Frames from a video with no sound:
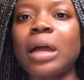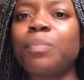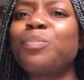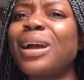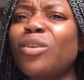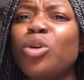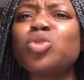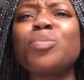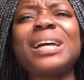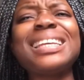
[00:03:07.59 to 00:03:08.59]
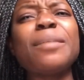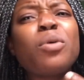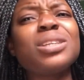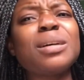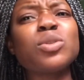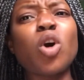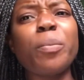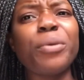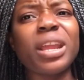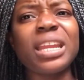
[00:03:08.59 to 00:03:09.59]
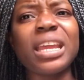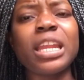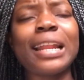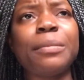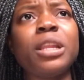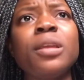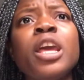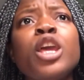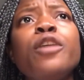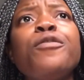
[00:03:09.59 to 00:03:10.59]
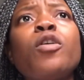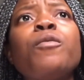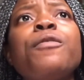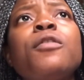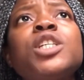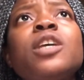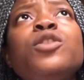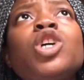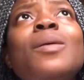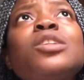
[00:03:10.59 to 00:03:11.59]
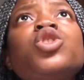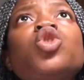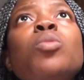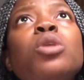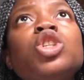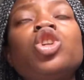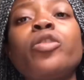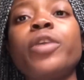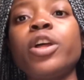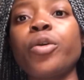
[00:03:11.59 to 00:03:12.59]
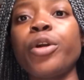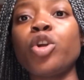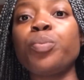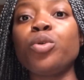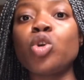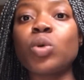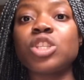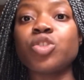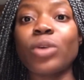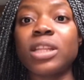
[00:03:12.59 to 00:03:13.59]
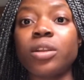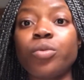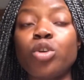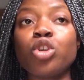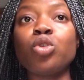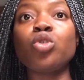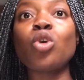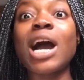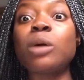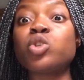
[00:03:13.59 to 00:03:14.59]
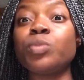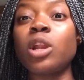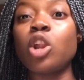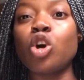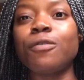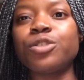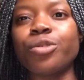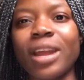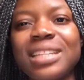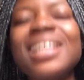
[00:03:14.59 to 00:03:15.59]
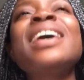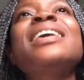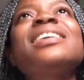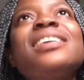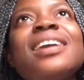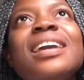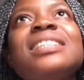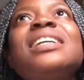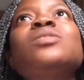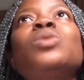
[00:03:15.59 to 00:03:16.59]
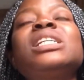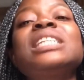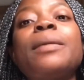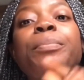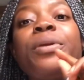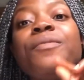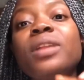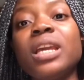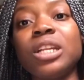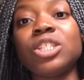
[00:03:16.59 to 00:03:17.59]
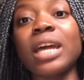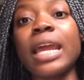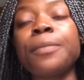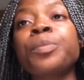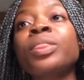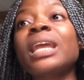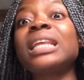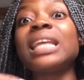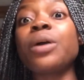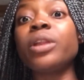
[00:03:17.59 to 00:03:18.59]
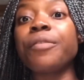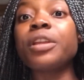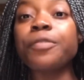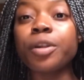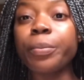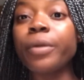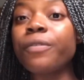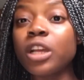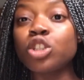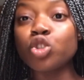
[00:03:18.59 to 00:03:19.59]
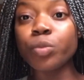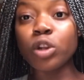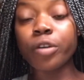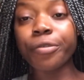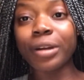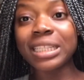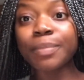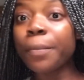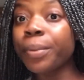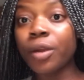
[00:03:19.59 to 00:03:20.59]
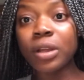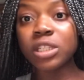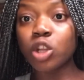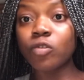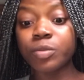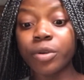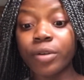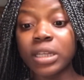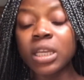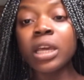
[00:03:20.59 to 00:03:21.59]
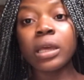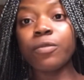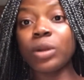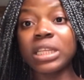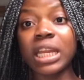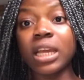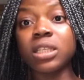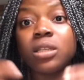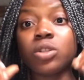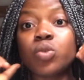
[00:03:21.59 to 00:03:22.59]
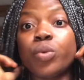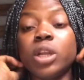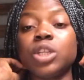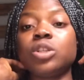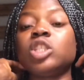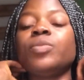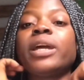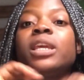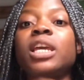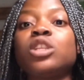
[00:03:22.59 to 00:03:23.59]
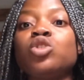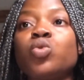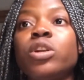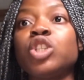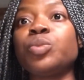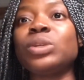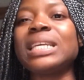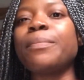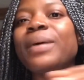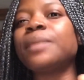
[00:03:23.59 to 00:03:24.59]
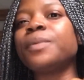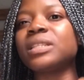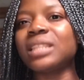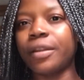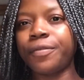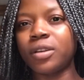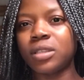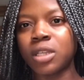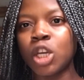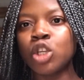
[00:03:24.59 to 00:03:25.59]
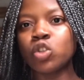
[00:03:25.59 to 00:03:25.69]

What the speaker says: I think it boils down to upbringing again. I mean, if you showered so much love when you're growing up, you know what is right and wrong. You know how to be loved, right? Yes, that's what I think. I'm privileged. I thank God every day for the privilege to be loved, right? My parents loved me, right? Even when I started getting into relationship, I didn't get into a relationship with a bad person at first.